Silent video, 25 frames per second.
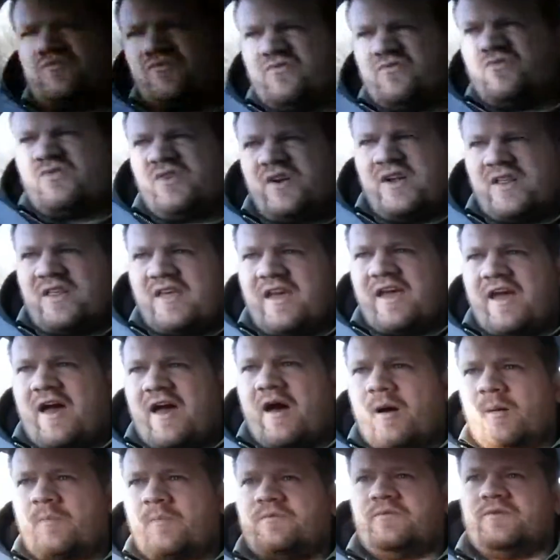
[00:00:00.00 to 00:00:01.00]
really
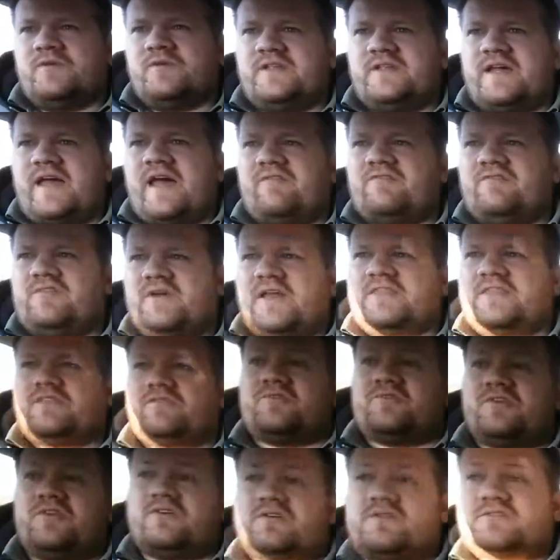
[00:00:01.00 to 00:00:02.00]
helpful to have you at the
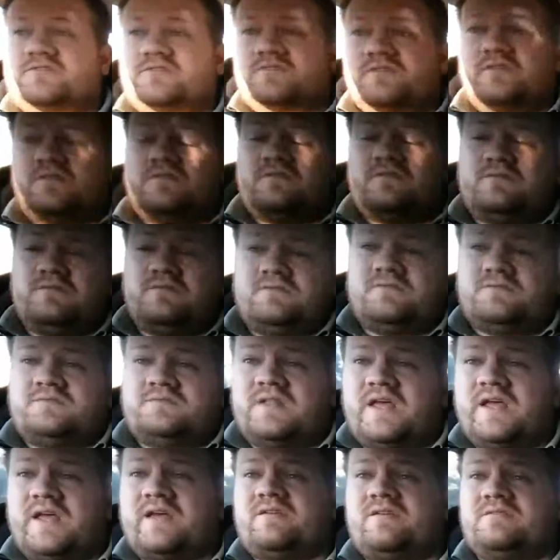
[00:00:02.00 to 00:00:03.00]
rehearsal,
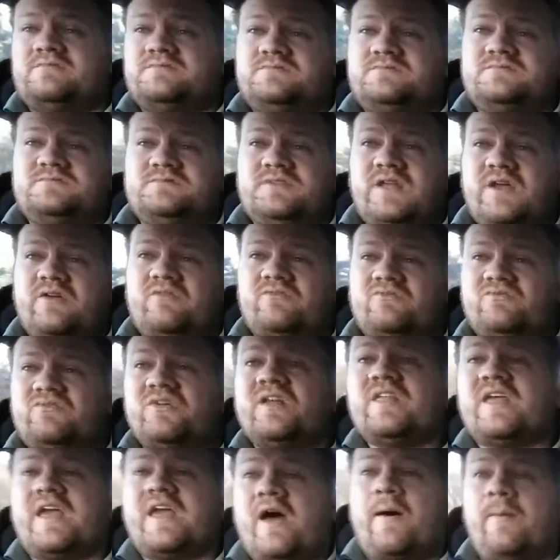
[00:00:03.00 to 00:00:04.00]
like
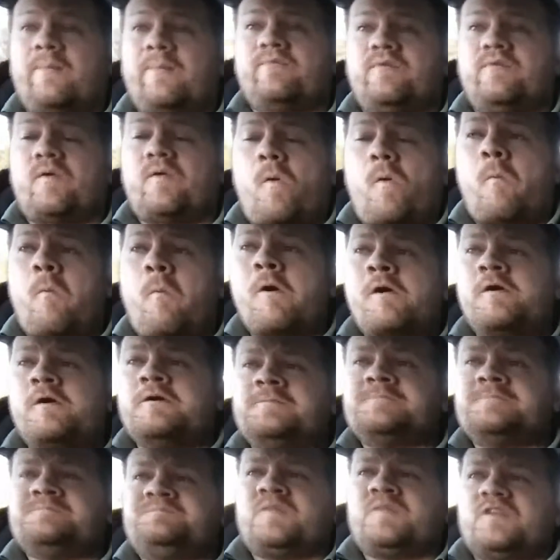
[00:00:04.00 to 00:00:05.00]
really helpful.
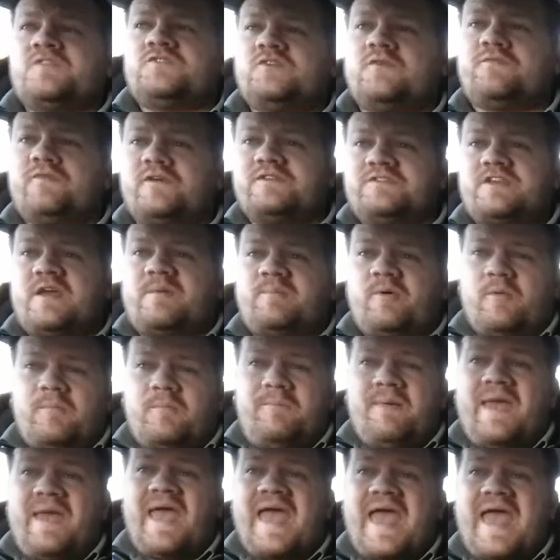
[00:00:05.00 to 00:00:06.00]
So for example,
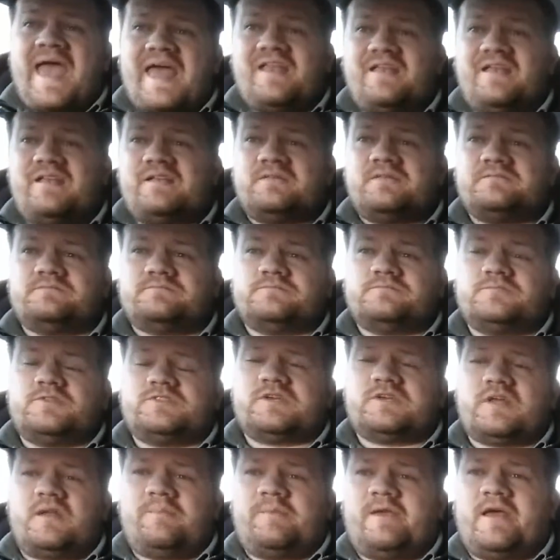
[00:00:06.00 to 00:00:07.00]
Ben was
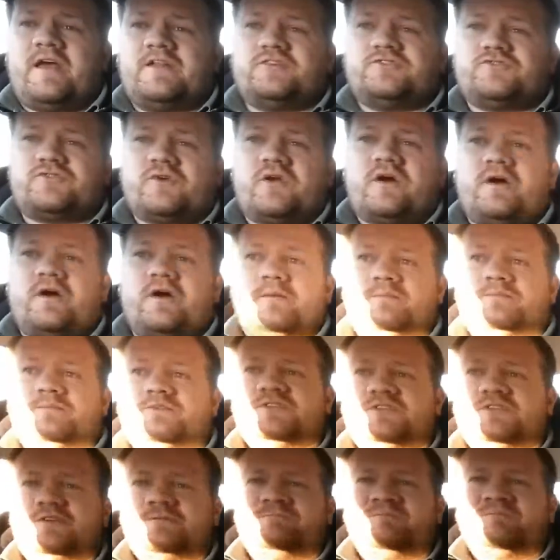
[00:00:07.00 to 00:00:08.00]
going to be on
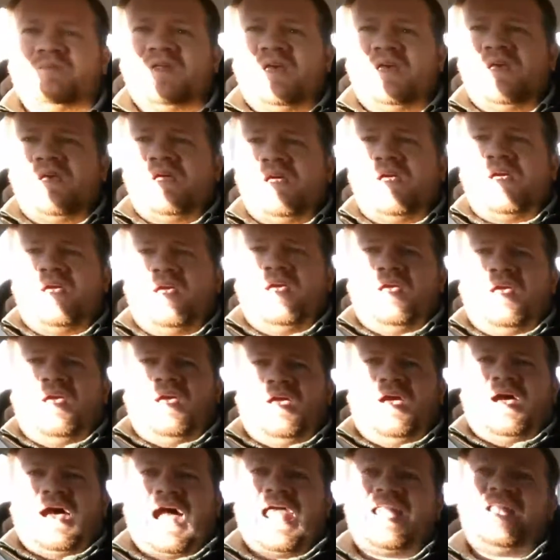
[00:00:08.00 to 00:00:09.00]
drums.
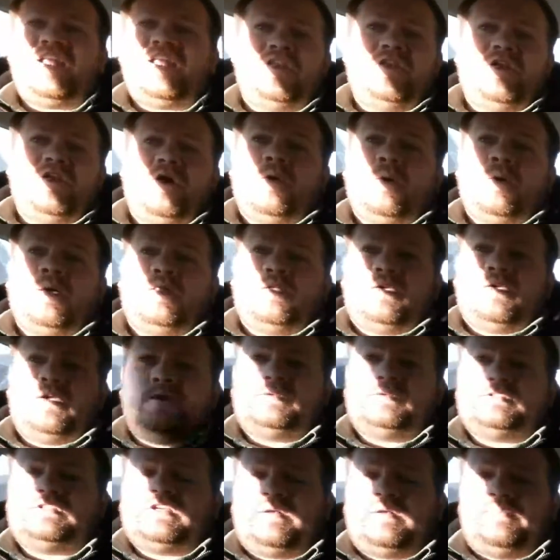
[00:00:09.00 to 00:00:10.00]
I didn't know whether he
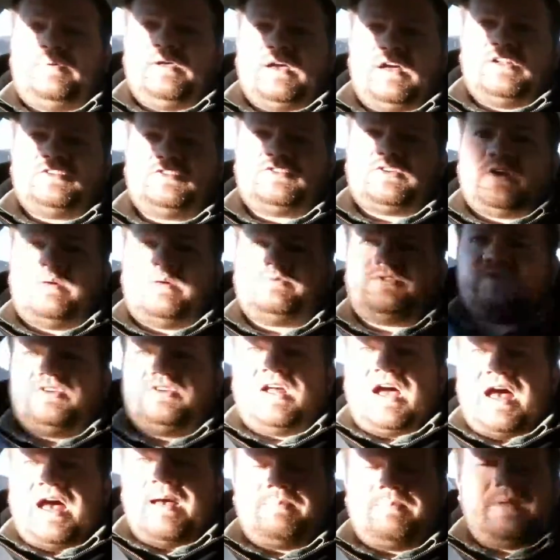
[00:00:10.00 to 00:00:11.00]
was going to be on drums or
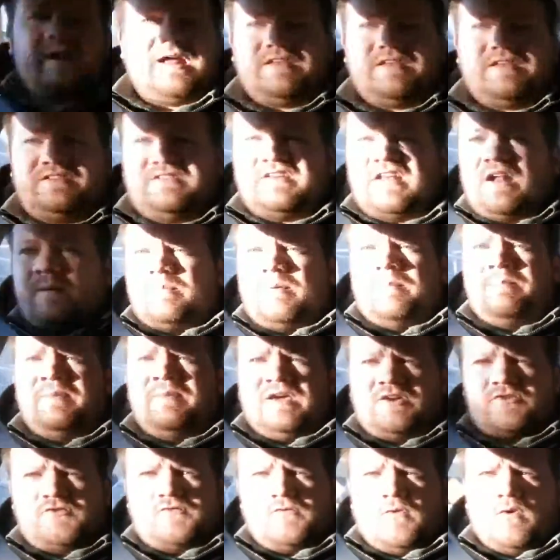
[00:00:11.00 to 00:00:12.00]
not, but I set up a
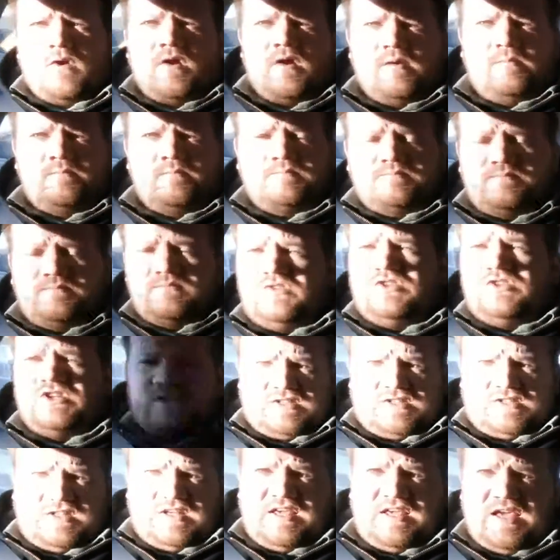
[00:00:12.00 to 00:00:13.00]
mix for him
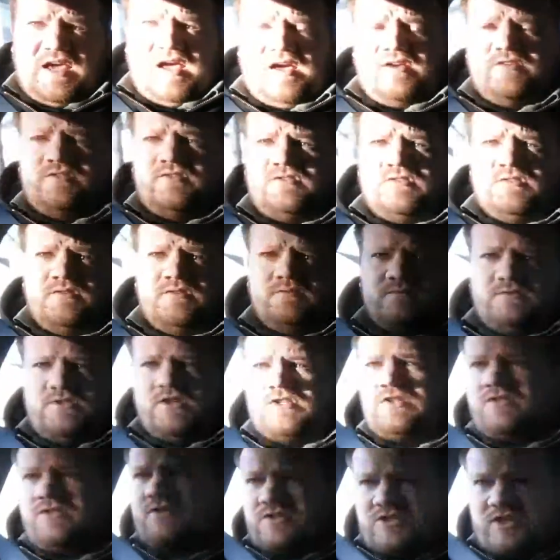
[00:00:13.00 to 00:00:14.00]
just in case,
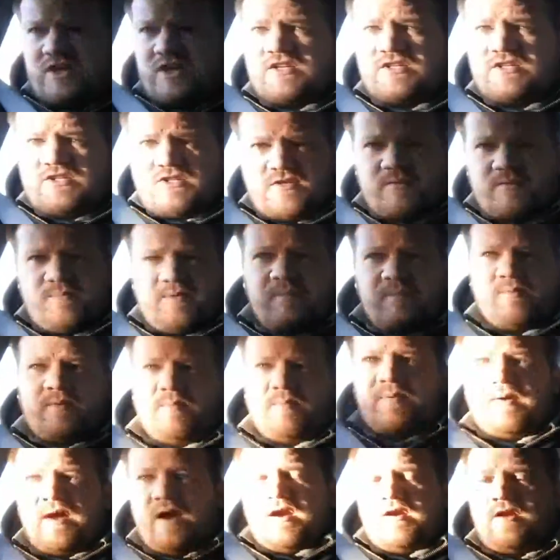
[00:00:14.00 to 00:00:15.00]
just to be
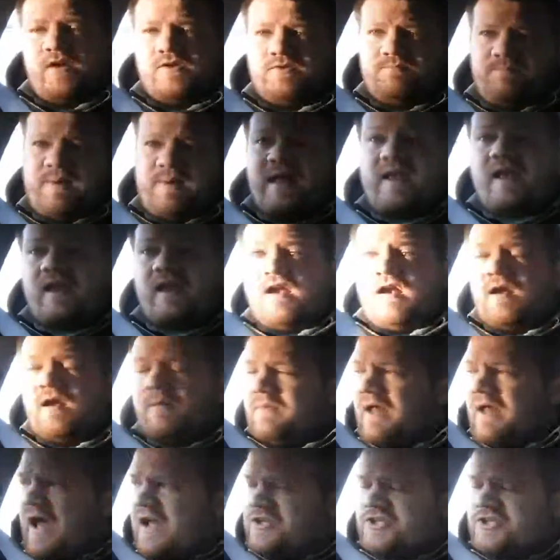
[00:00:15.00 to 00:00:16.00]
prepared. Now Ben ended up
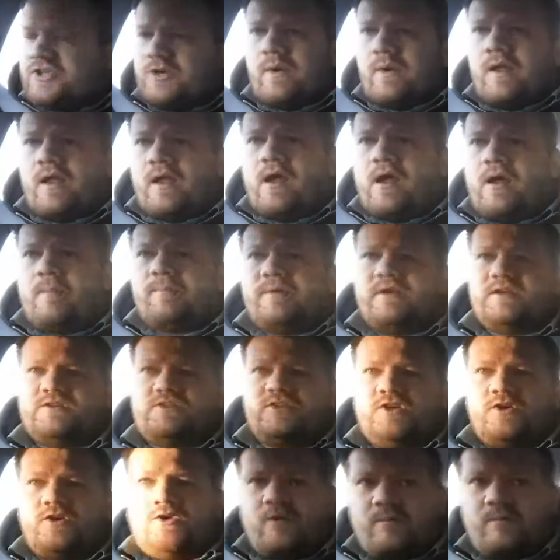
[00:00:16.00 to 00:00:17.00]
not showing up because
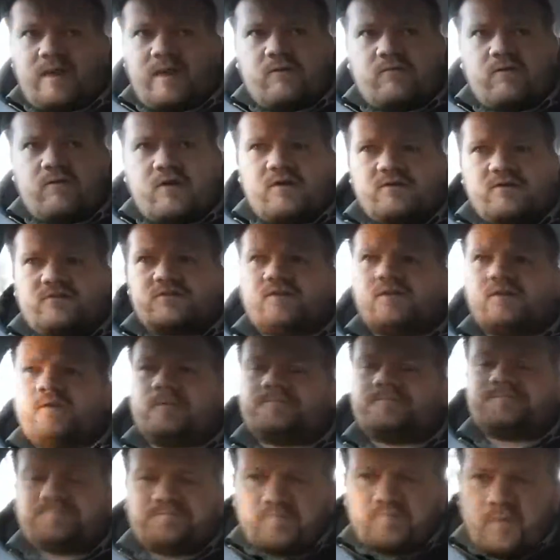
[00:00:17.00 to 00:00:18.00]
he couldn't make rehearsal,
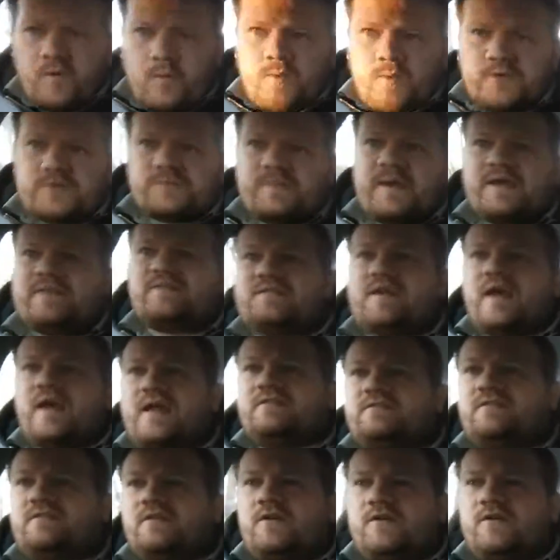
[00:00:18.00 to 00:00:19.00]
which makes
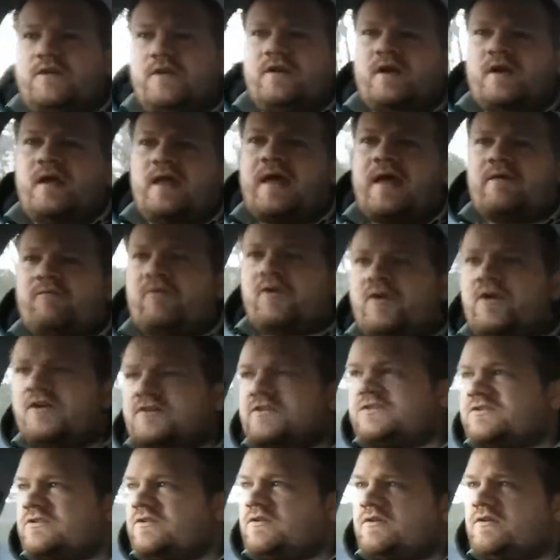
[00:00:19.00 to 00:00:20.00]
sense. You know, you're not at
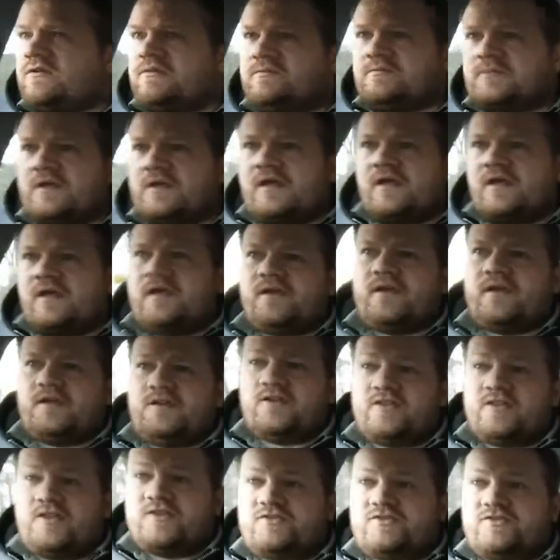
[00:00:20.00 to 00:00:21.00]
rehearsal and
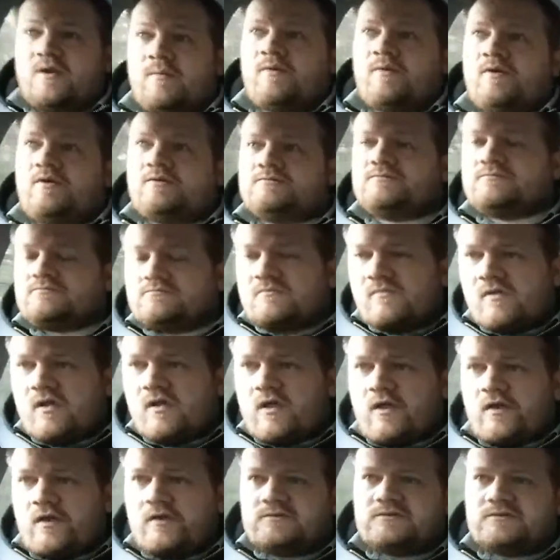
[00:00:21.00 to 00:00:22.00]
you're the drummer, you
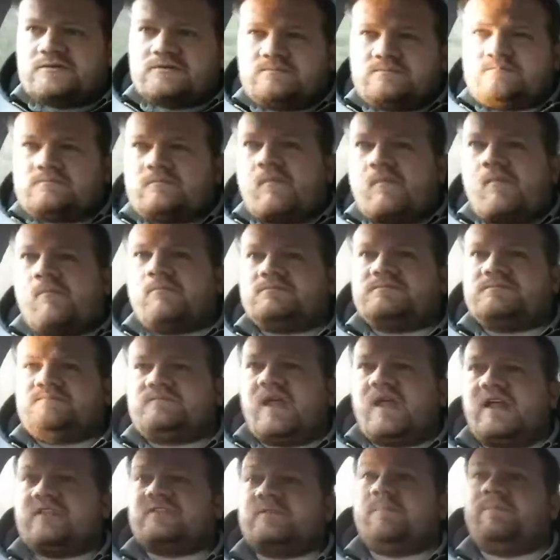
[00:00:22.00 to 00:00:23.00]
know,
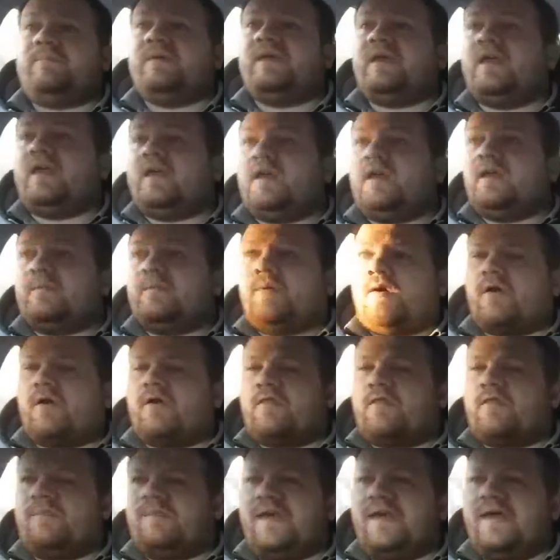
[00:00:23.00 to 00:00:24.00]
that's a big part of
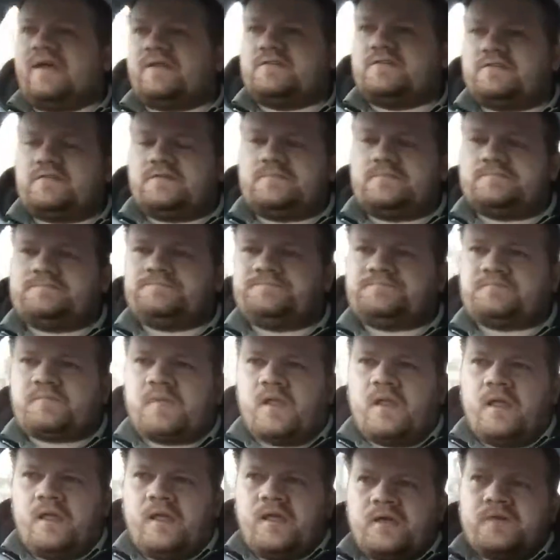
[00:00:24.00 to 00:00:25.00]
the mix.
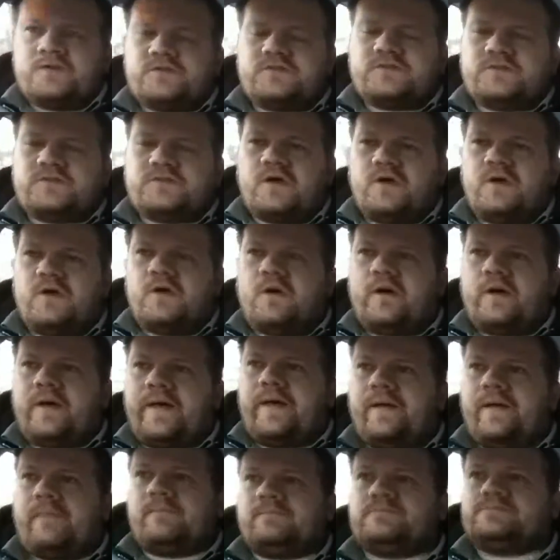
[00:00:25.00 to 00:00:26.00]
So
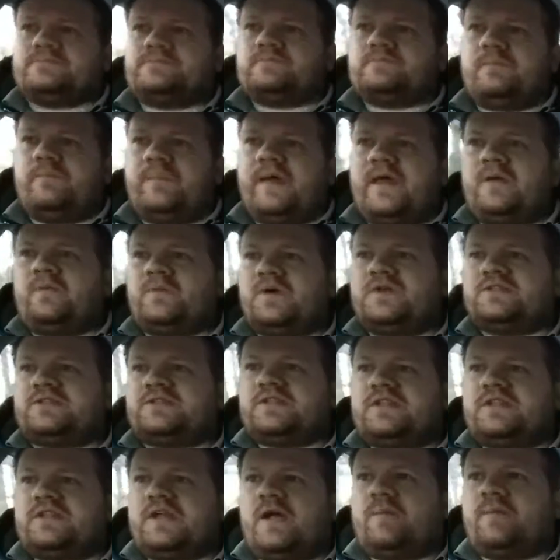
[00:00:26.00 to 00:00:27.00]
Ben
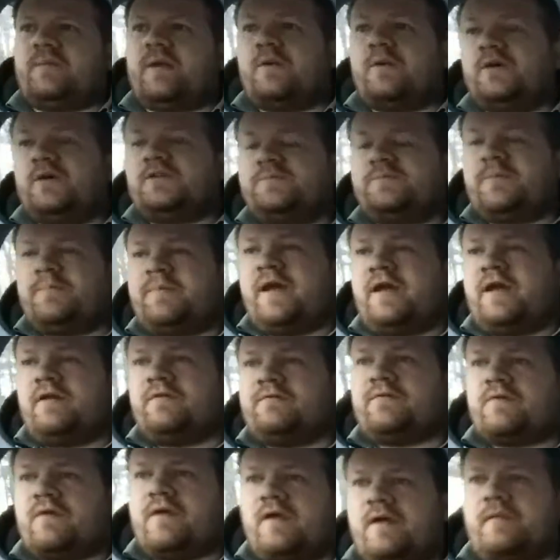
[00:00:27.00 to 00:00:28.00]
wasn't there, but I was prepared
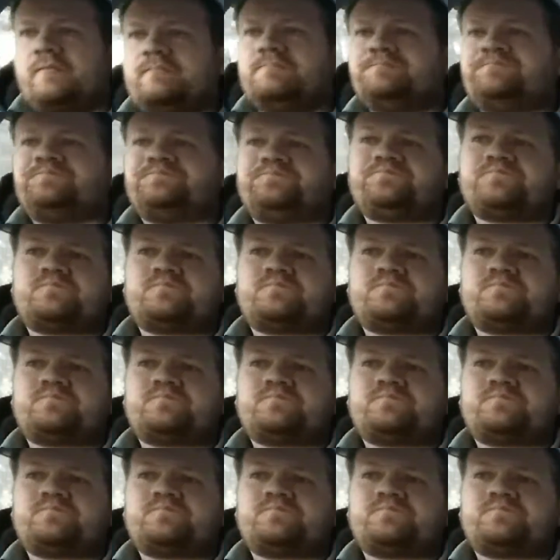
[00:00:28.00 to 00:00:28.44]
for him.